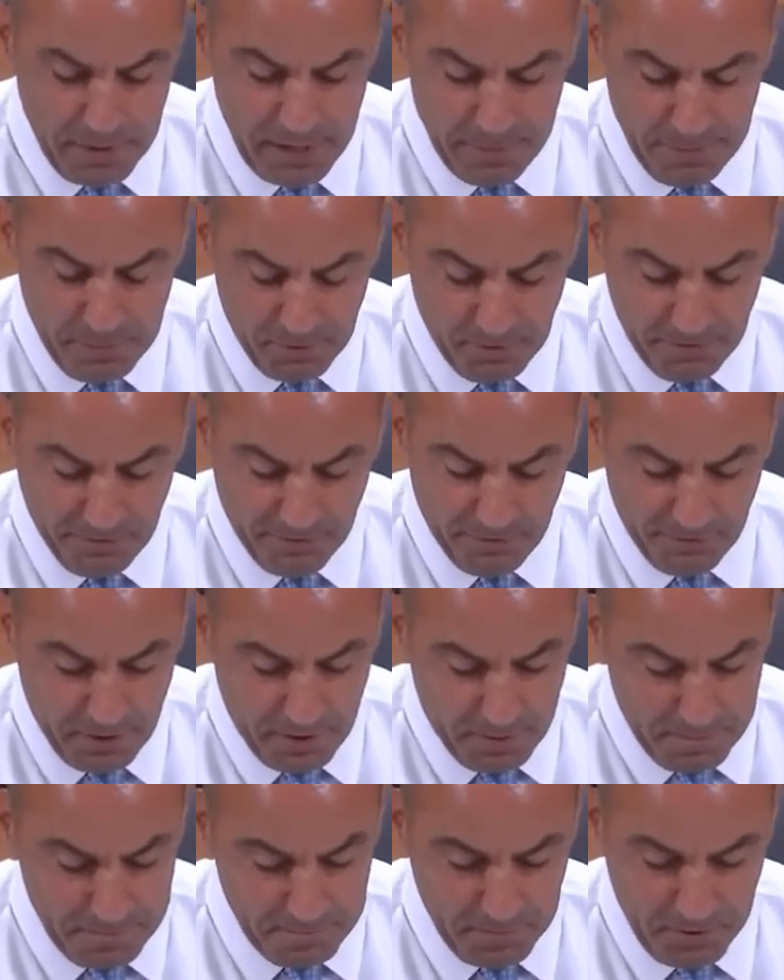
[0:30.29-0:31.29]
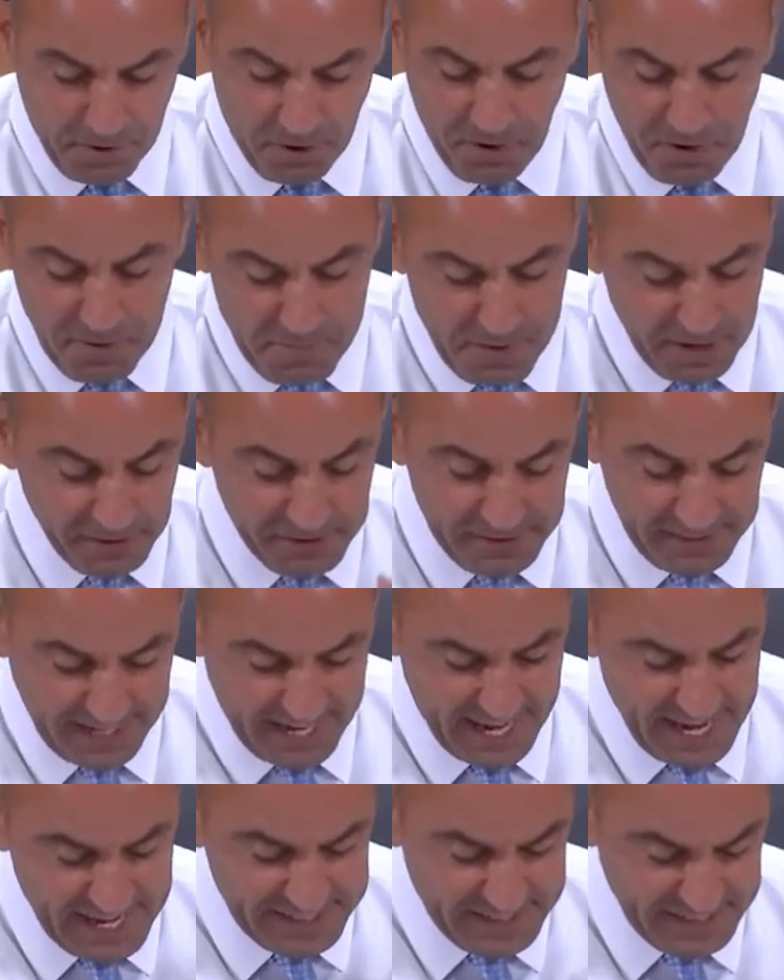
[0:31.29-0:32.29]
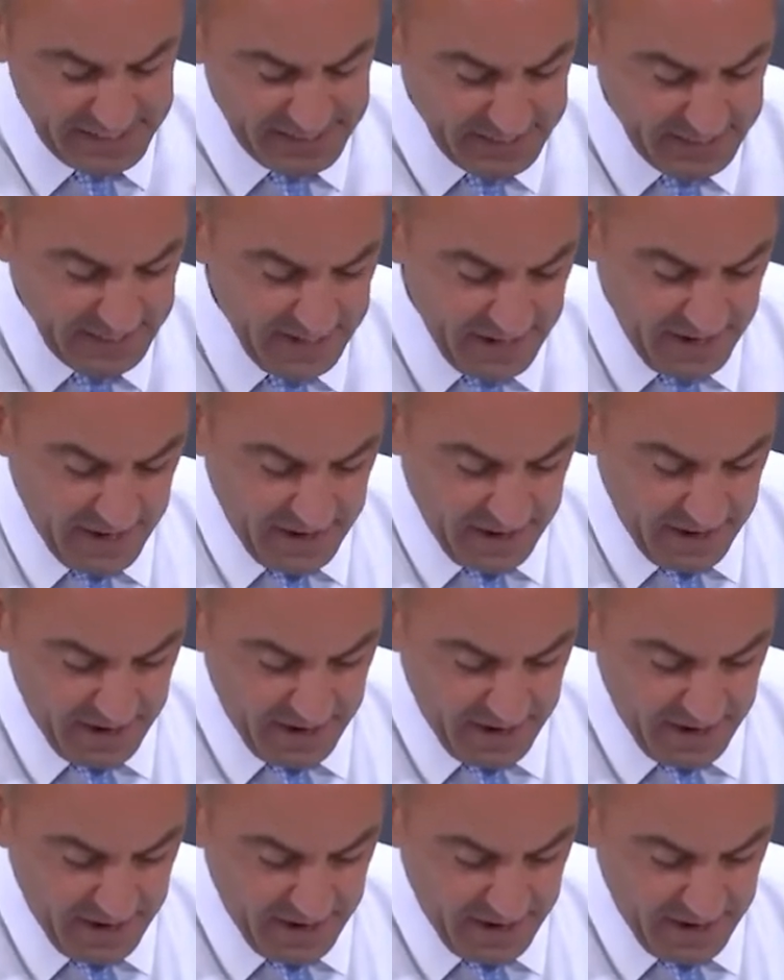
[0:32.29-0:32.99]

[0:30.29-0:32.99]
the people from Carmel to Kansas,